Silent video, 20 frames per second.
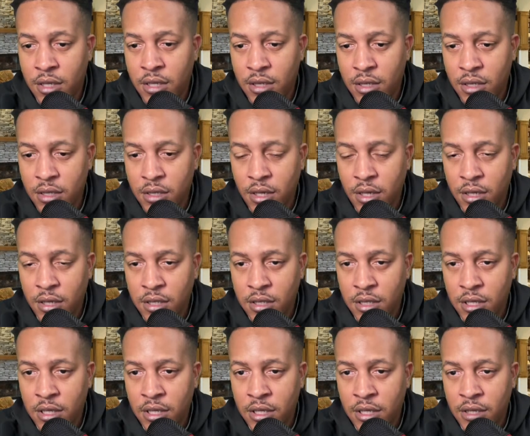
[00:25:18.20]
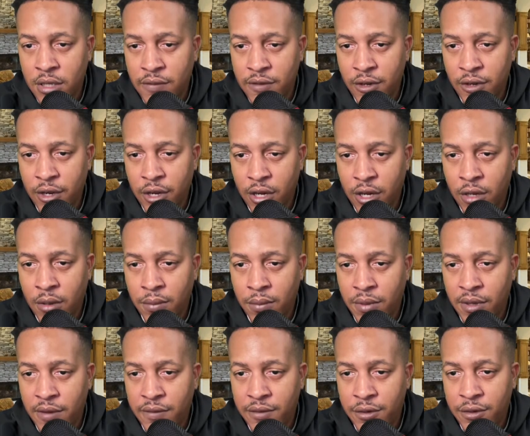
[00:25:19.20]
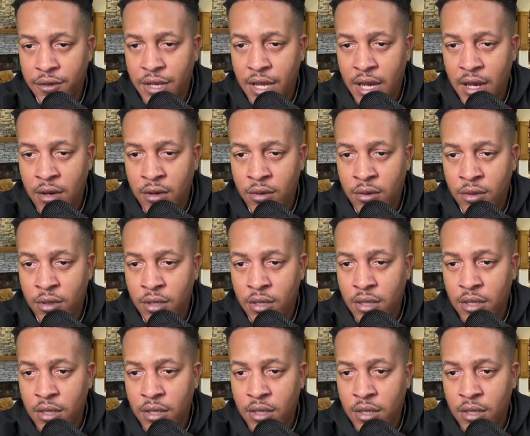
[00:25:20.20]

He's gonna sling it. If they're up, if they're down.